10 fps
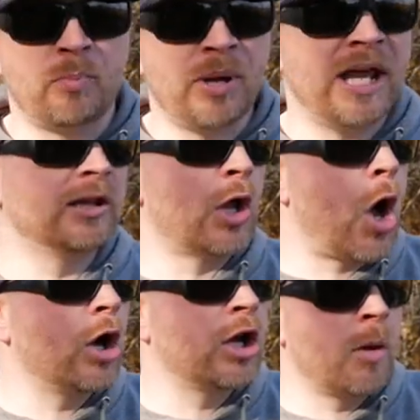big,
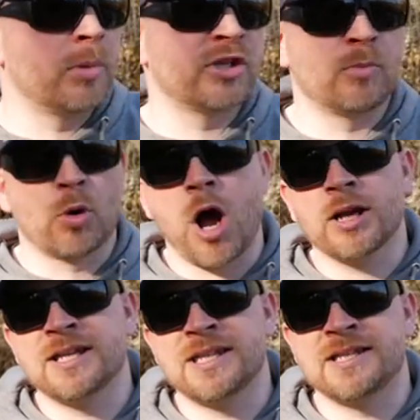long, cumbersome
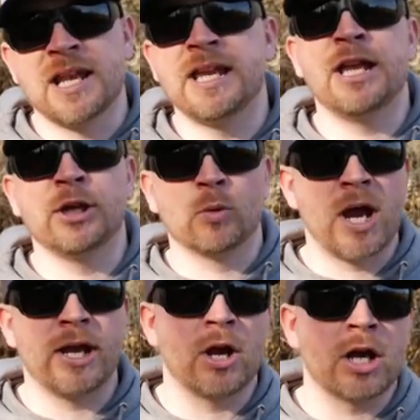rod because it's gonna get in your
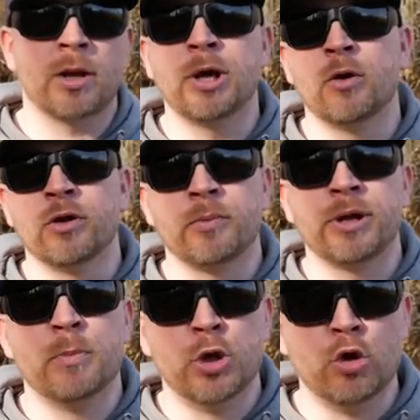way. You're not gonna be able to
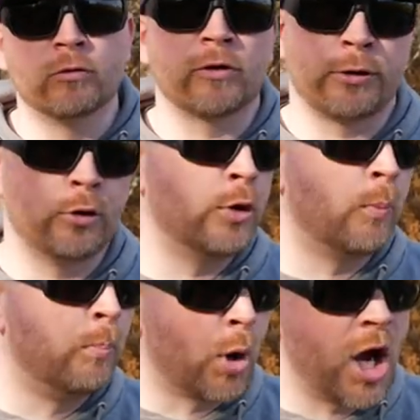maneuver through the
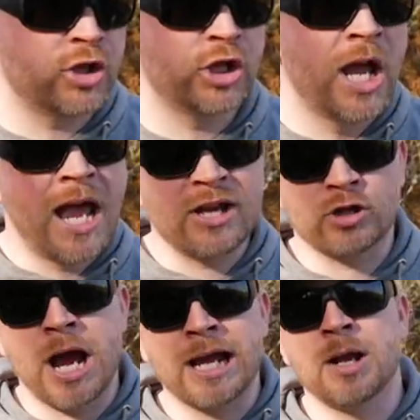brush as
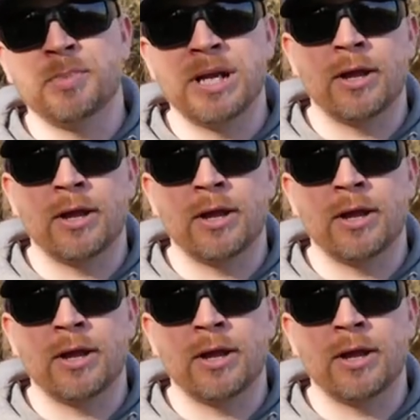you're hiking up and